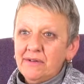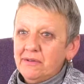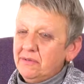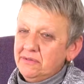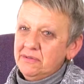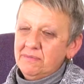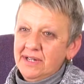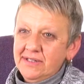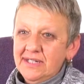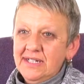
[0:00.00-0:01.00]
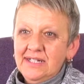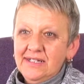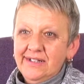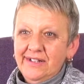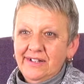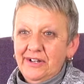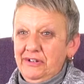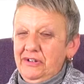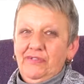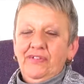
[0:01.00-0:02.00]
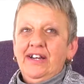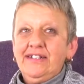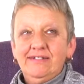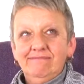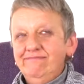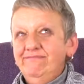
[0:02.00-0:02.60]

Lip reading: and go under my seat, and you'd find